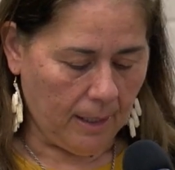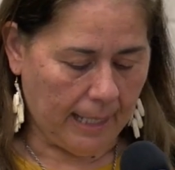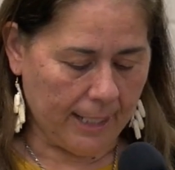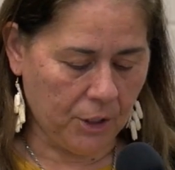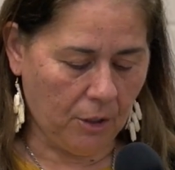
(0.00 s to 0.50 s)

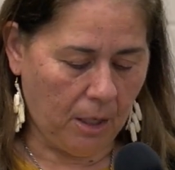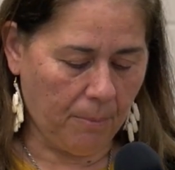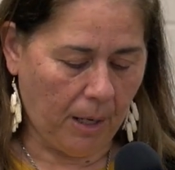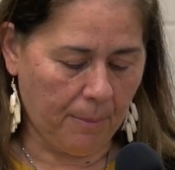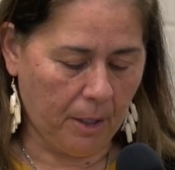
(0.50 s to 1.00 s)
Last year, our
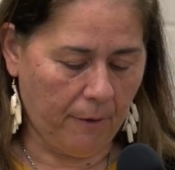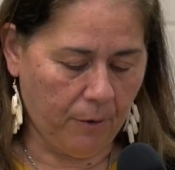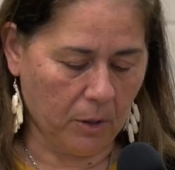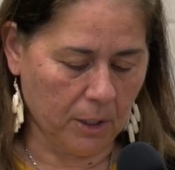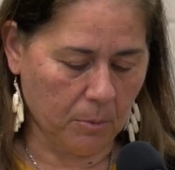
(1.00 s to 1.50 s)
primary
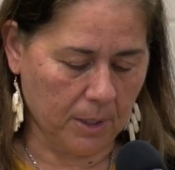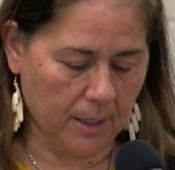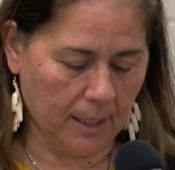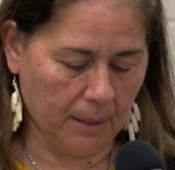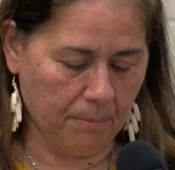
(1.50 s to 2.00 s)
focus was
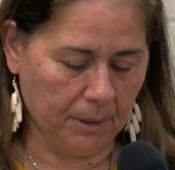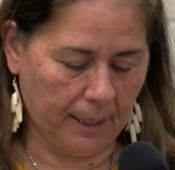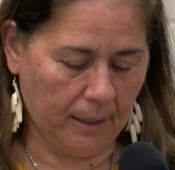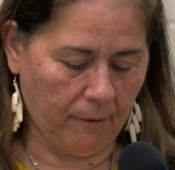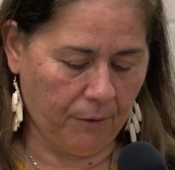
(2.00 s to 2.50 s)
to
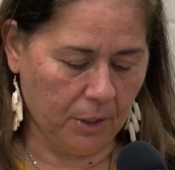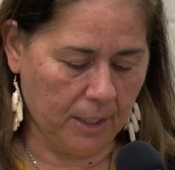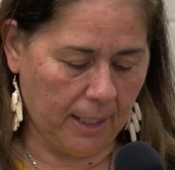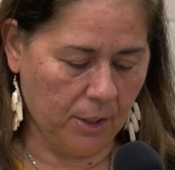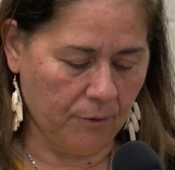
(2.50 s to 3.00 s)
complete the first
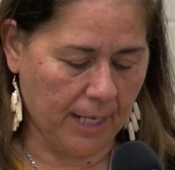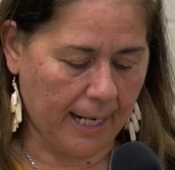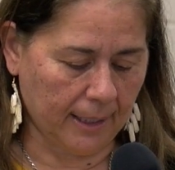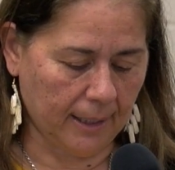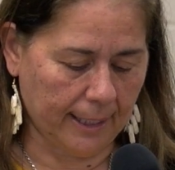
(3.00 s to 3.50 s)
stage of
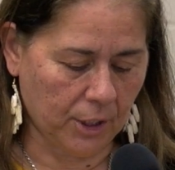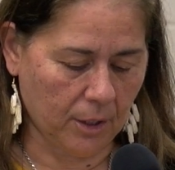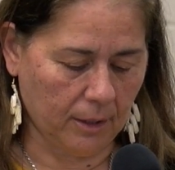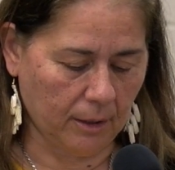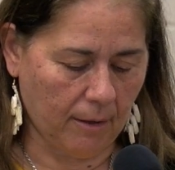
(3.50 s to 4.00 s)
data
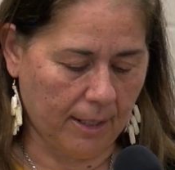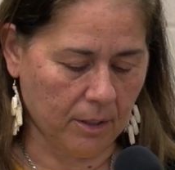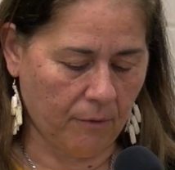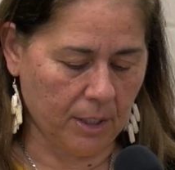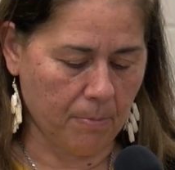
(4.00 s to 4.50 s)
collection on the
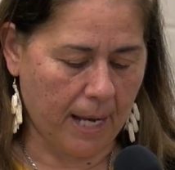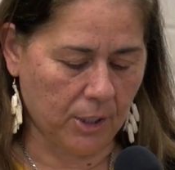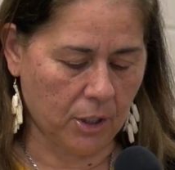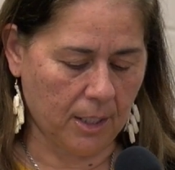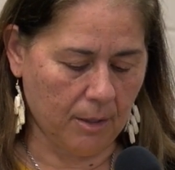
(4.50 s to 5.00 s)
grounds of His
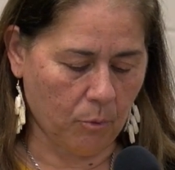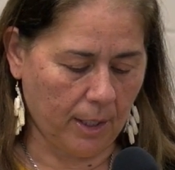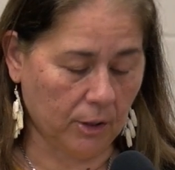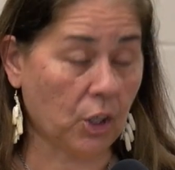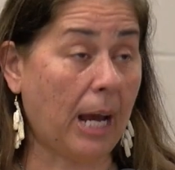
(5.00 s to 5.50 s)
Majesty's
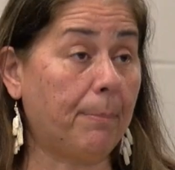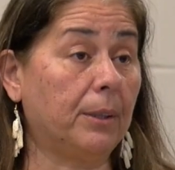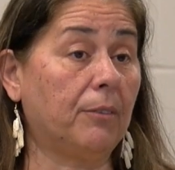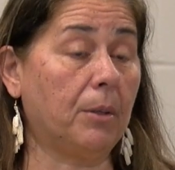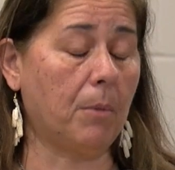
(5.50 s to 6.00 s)
Royal
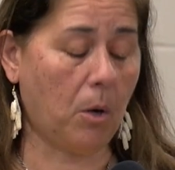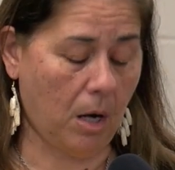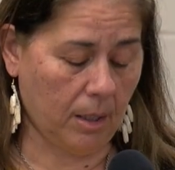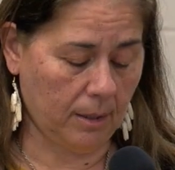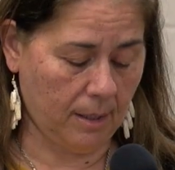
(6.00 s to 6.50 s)
Chapel of the
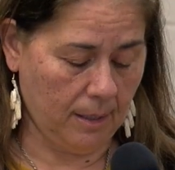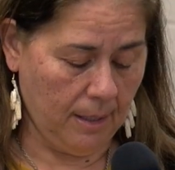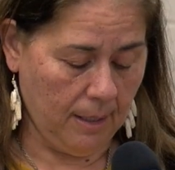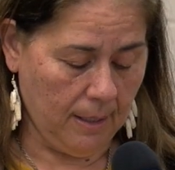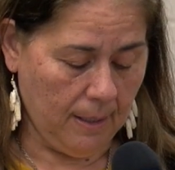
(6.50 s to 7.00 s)
Mohawks.
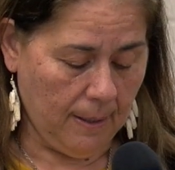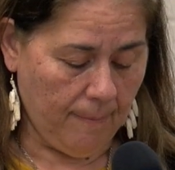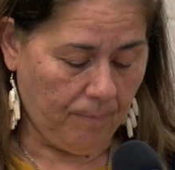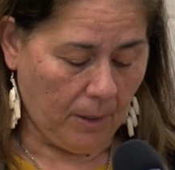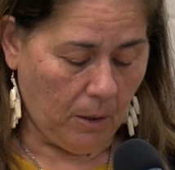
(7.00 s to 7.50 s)

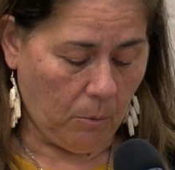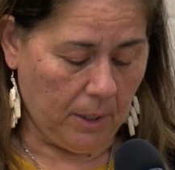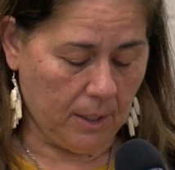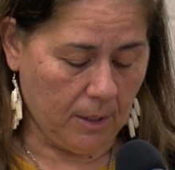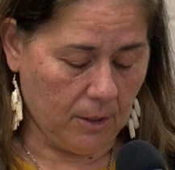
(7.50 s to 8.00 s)

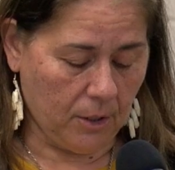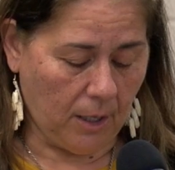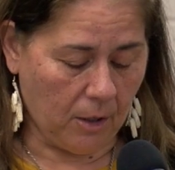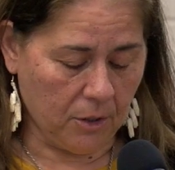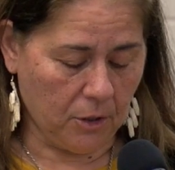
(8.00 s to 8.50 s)

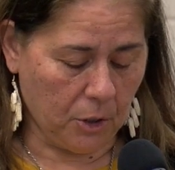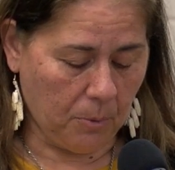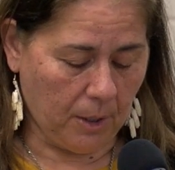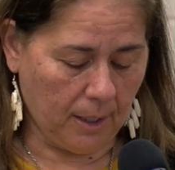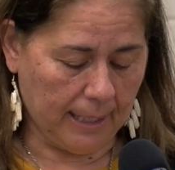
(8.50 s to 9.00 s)
Our
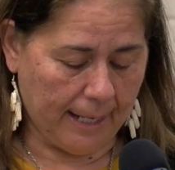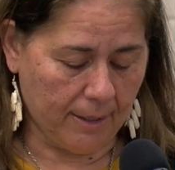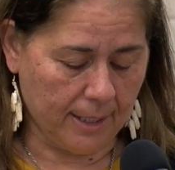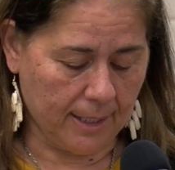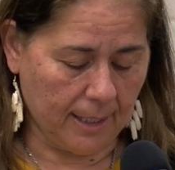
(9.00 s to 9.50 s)
search work
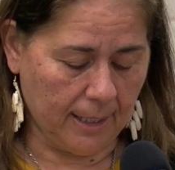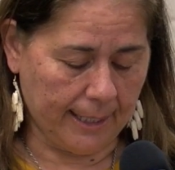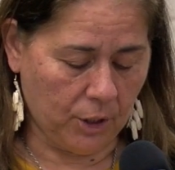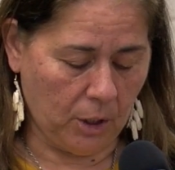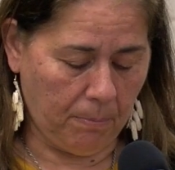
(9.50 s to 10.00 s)
allowed us to
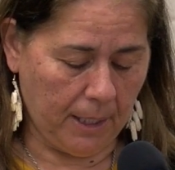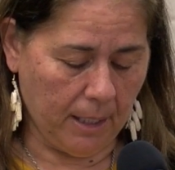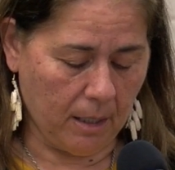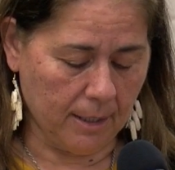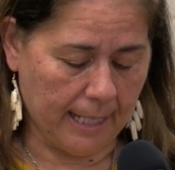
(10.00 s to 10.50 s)
collect
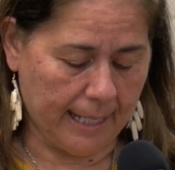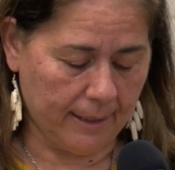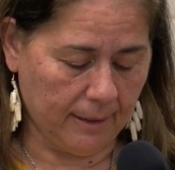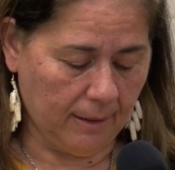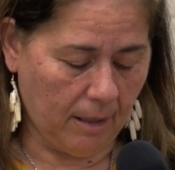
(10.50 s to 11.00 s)
GPR
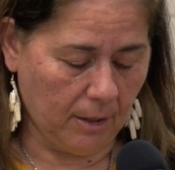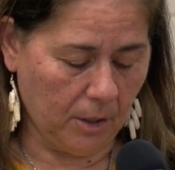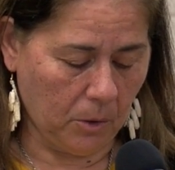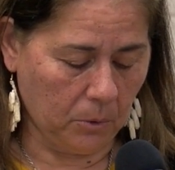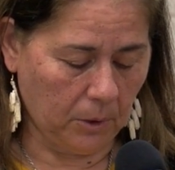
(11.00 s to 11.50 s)
data
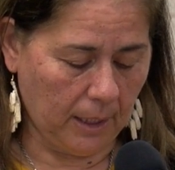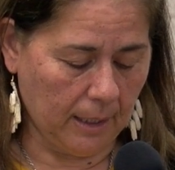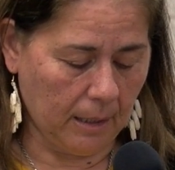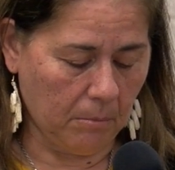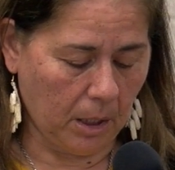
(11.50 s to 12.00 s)
on known
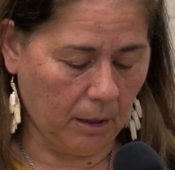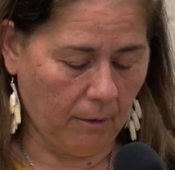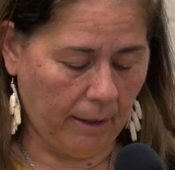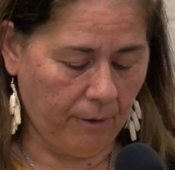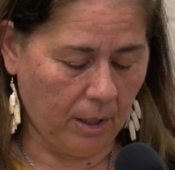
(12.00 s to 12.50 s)
and unmarked
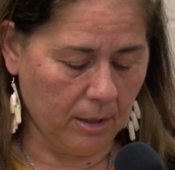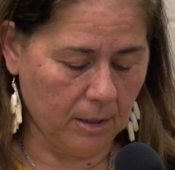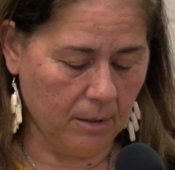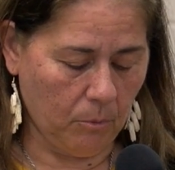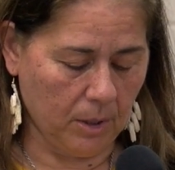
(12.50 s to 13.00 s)
graveyards